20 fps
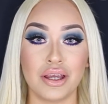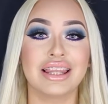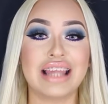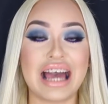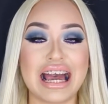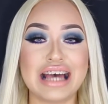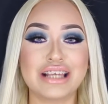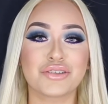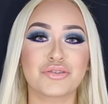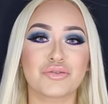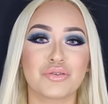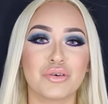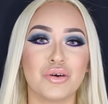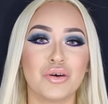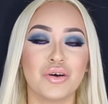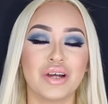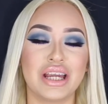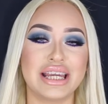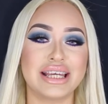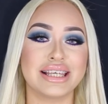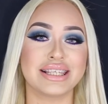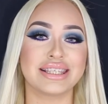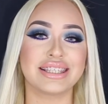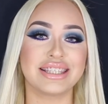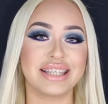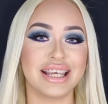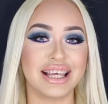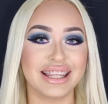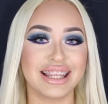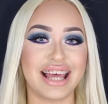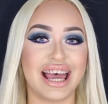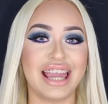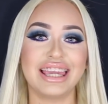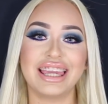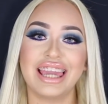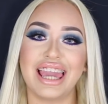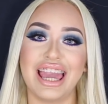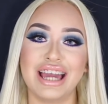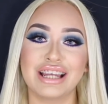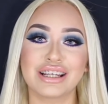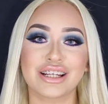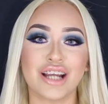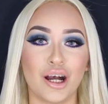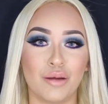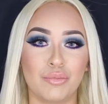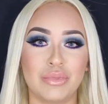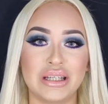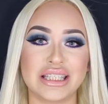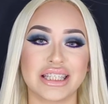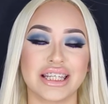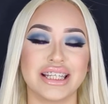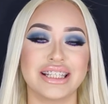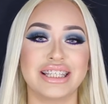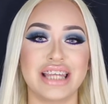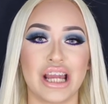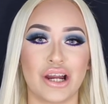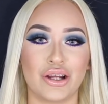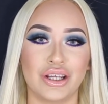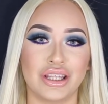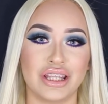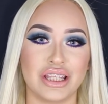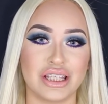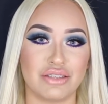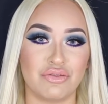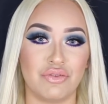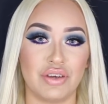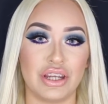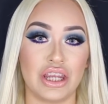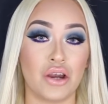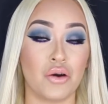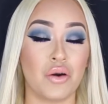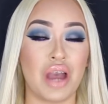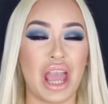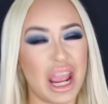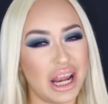Last rule is to like and comment down in this video.